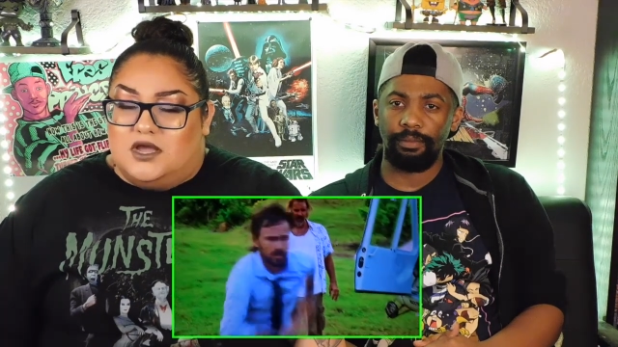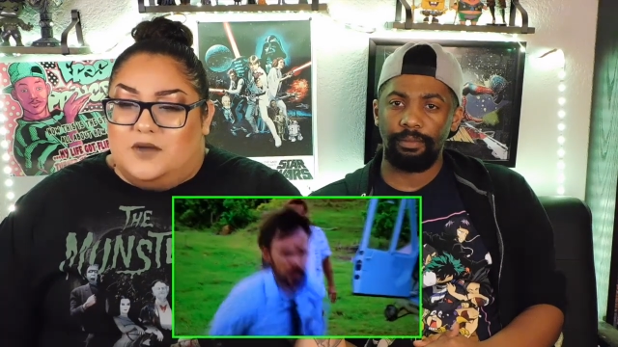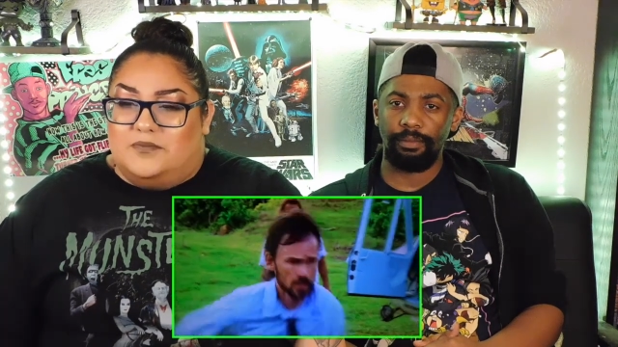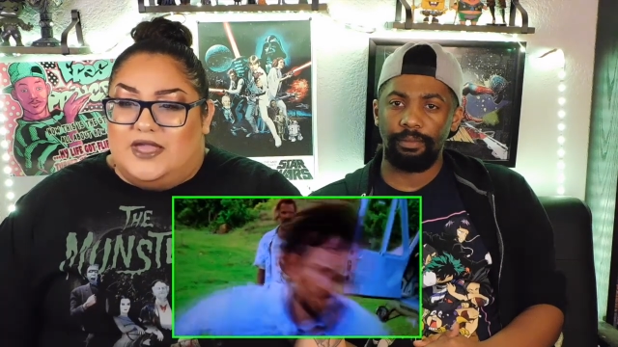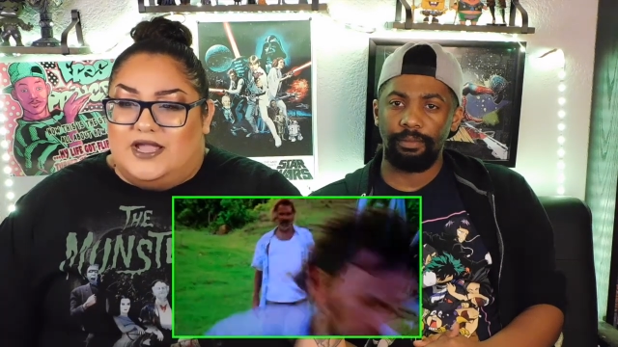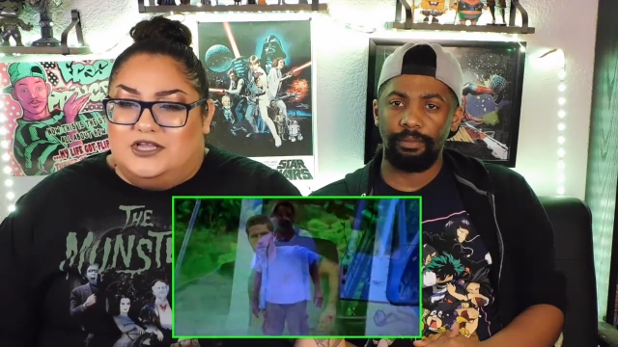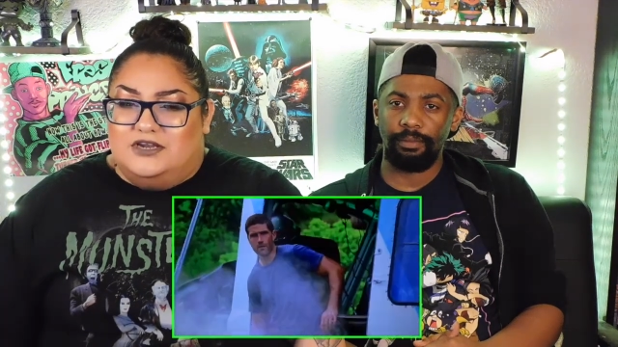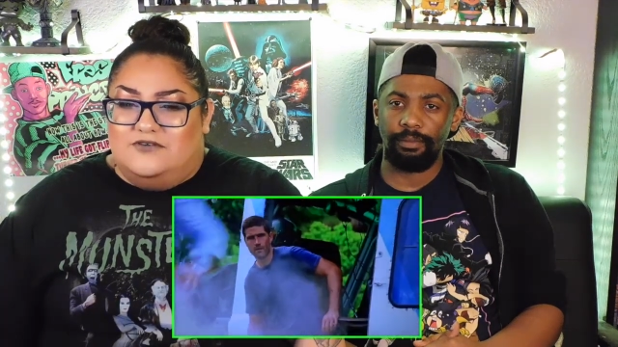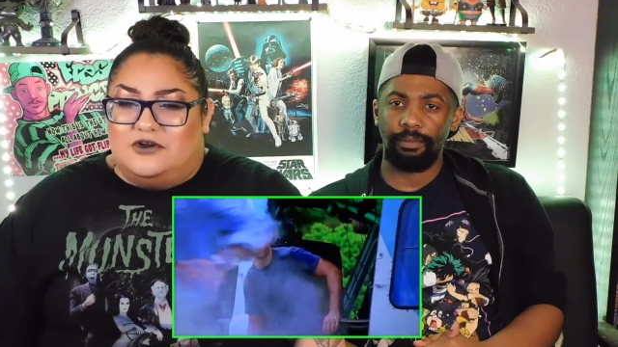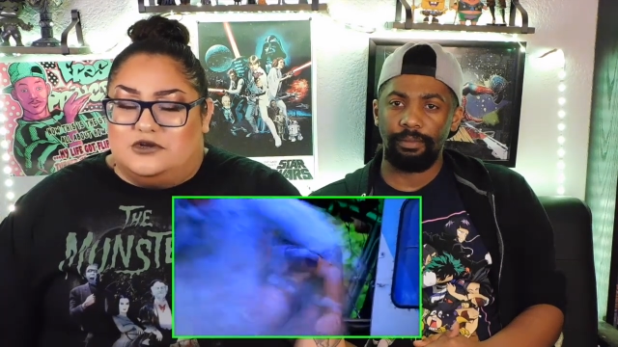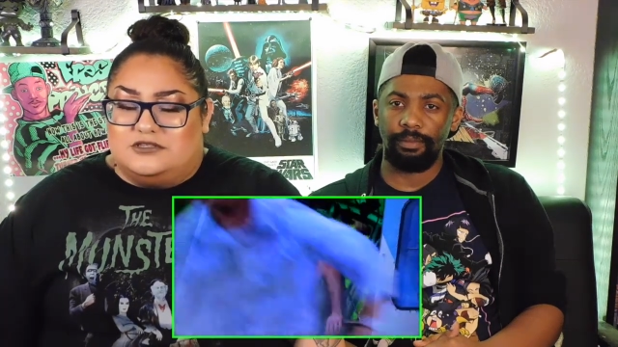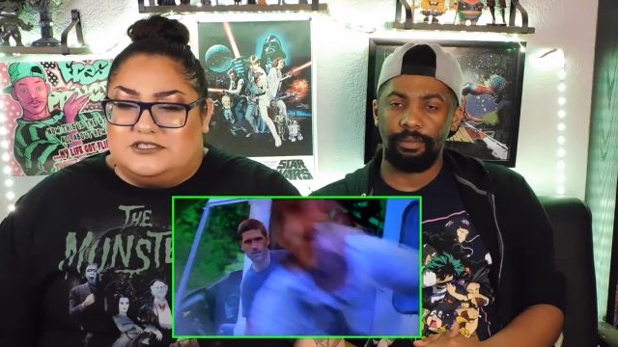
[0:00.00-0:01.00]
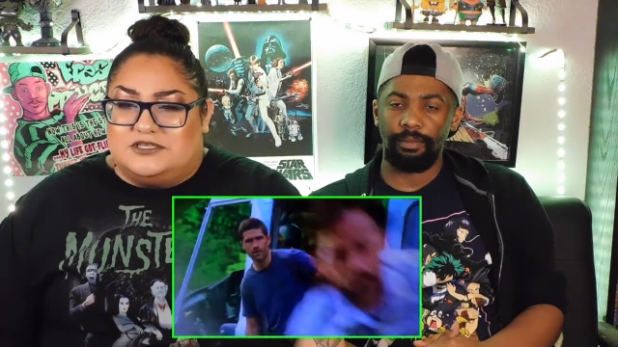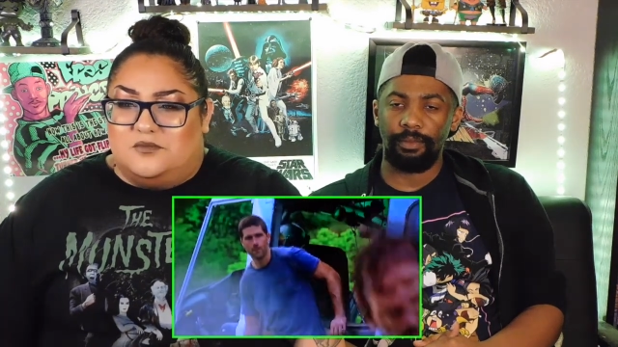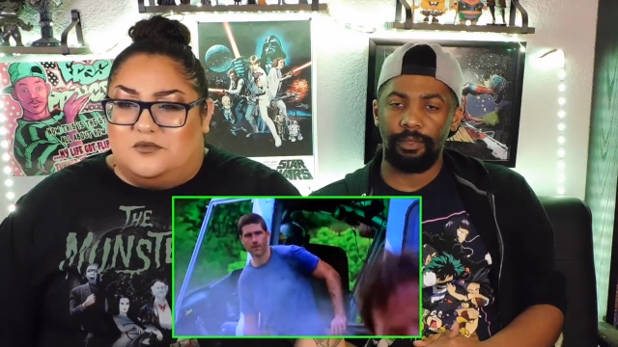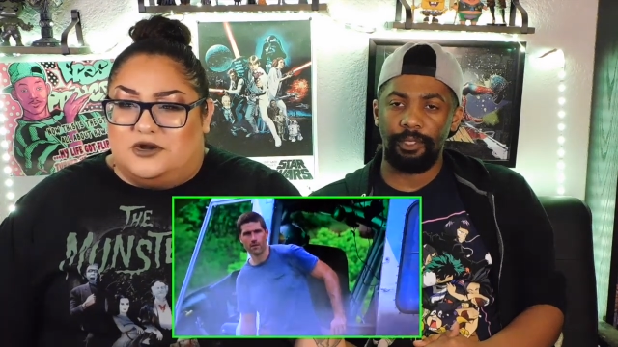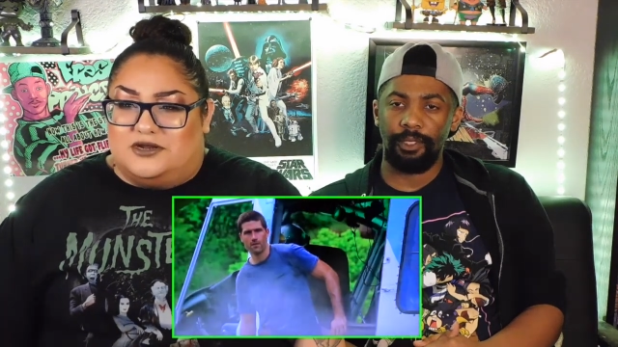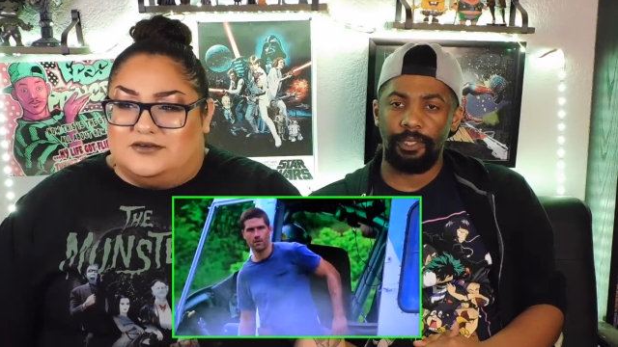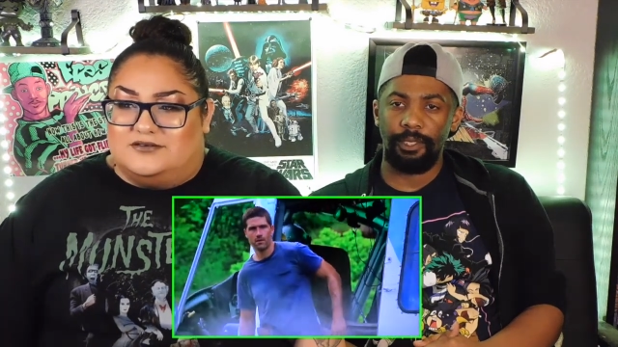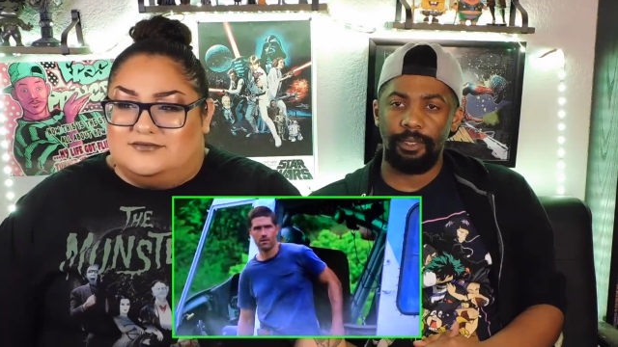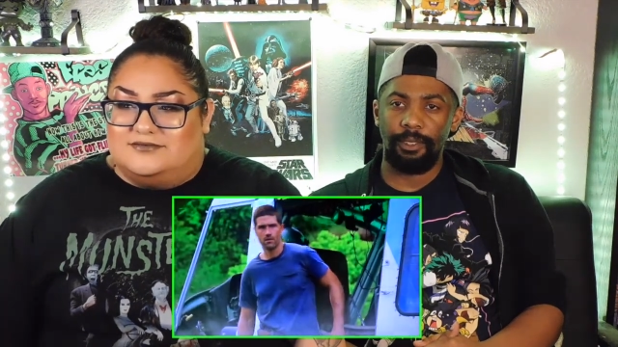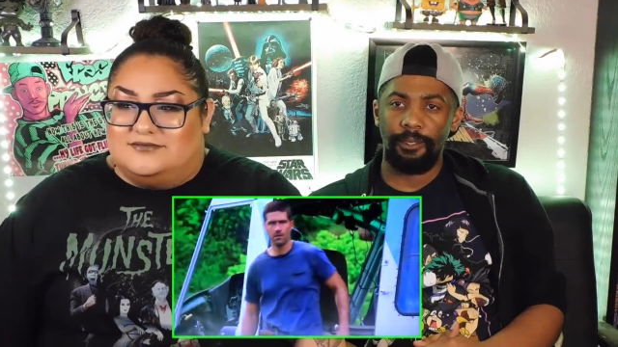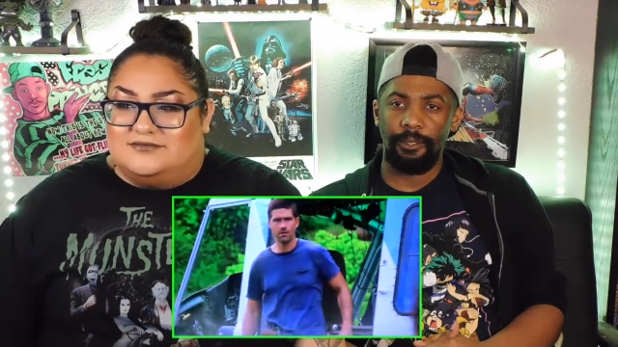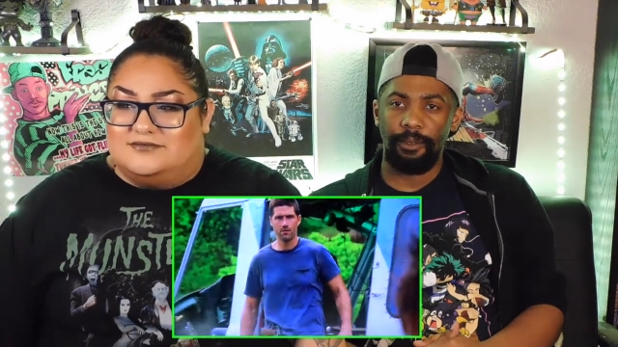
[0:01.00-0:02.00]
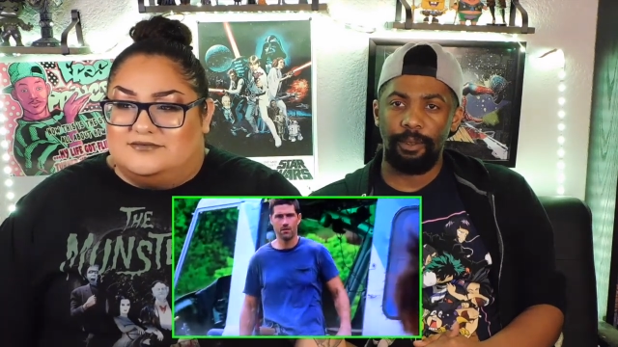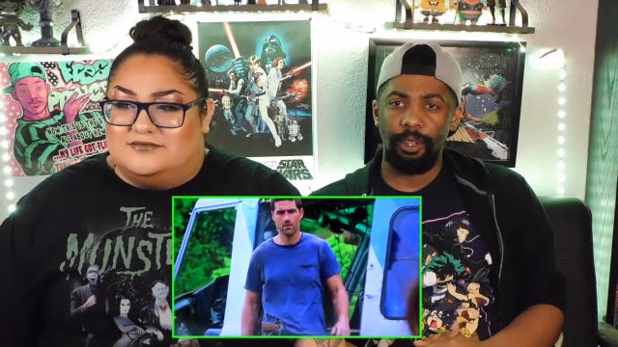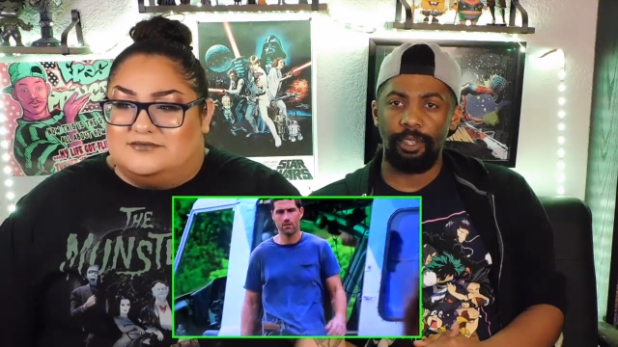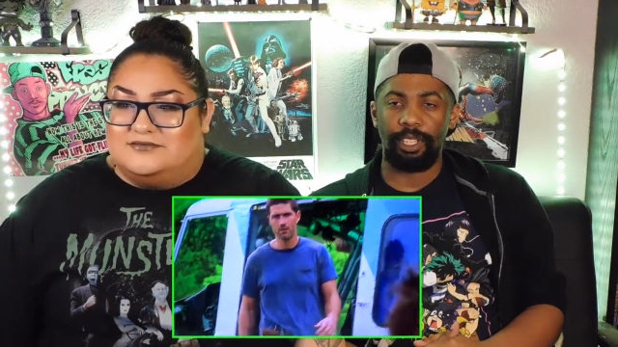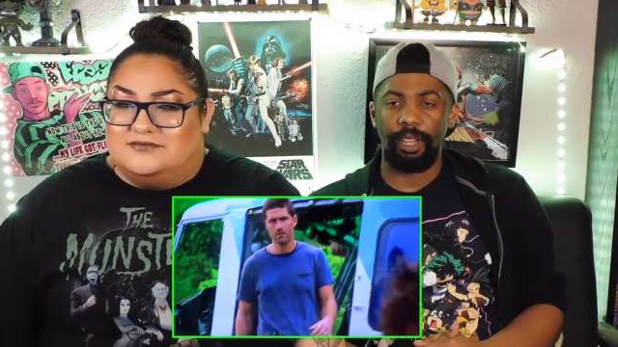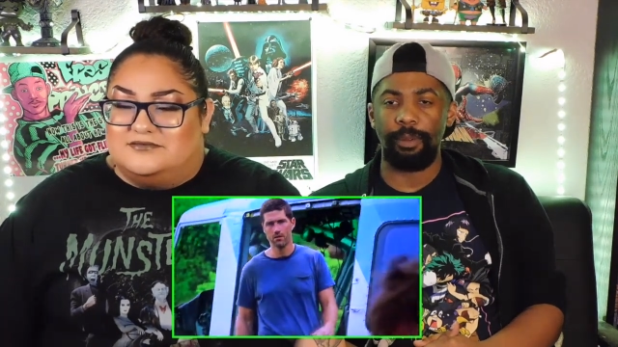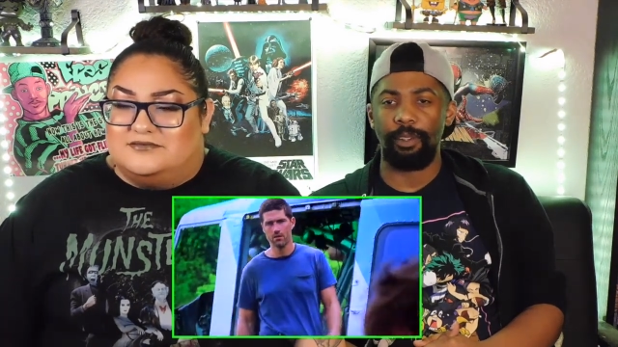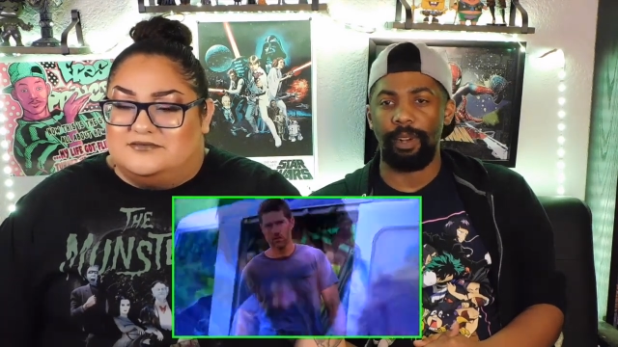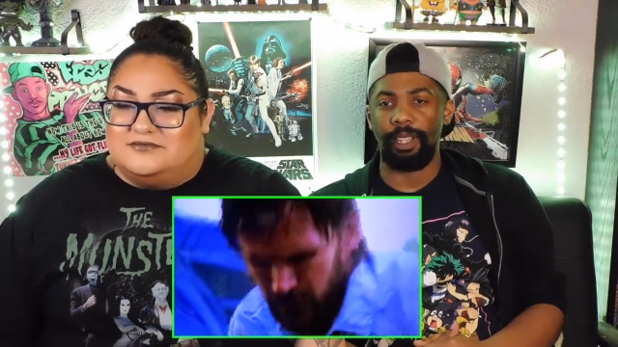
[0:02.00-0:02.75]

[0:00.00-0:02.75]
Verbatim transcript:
Speaker 1: Um, that could have hurt someone.
Speaker 2: Well, it's coming